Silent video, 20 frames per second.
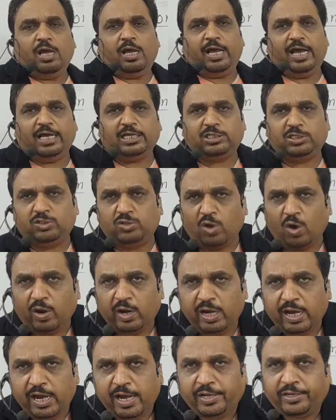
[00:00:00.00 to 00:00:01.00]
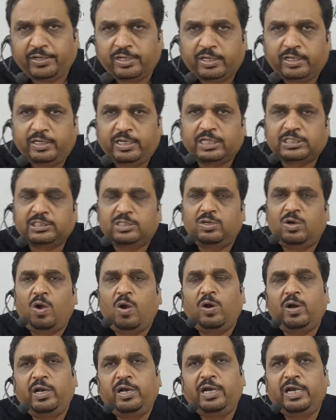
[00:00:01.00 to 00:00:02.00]
a sonnet does
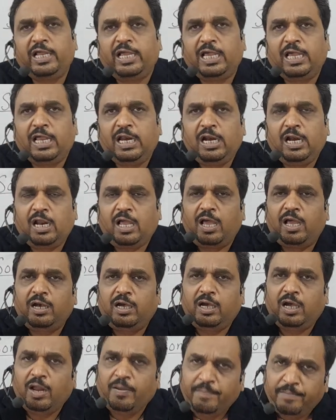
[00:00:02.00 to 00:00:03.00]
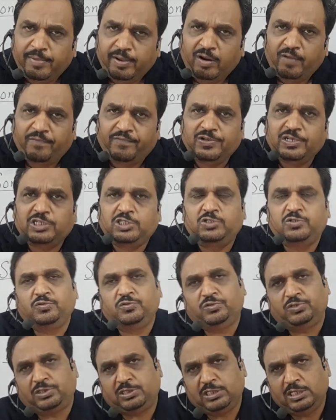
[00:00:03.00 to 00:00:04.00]
not deal a number of
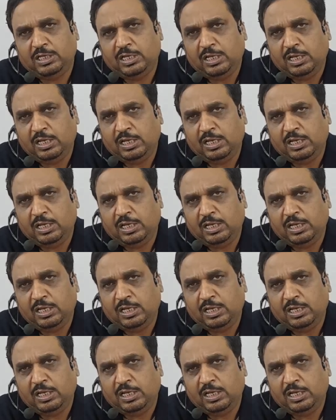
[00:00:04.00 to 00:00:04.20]
issues.